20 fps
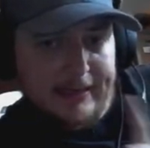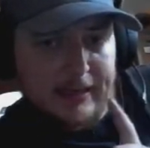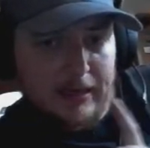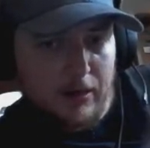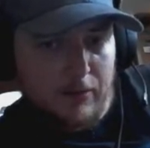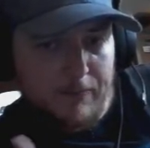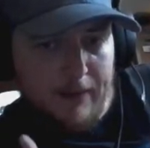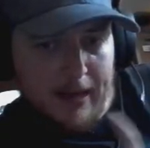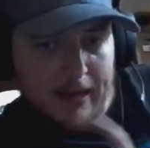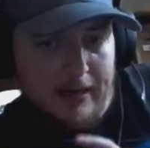
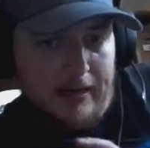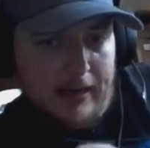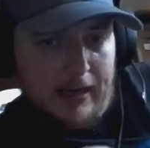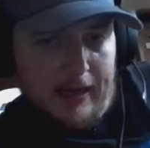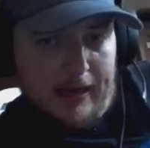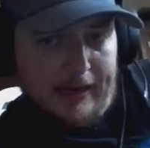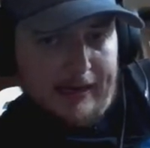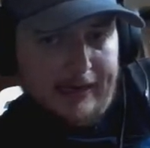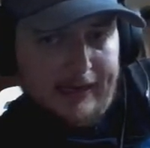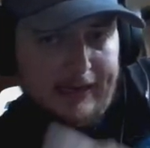little bit
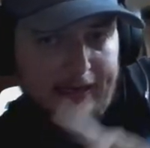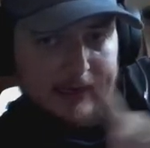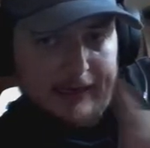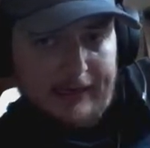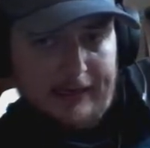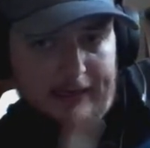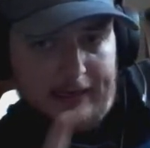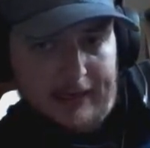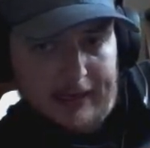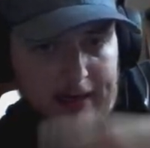
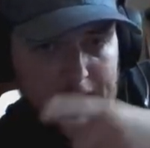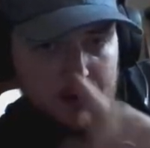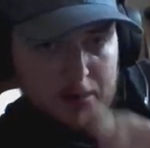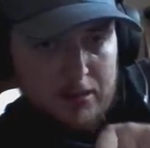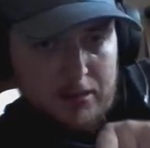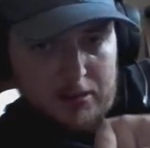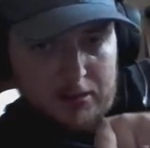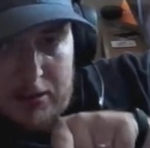later.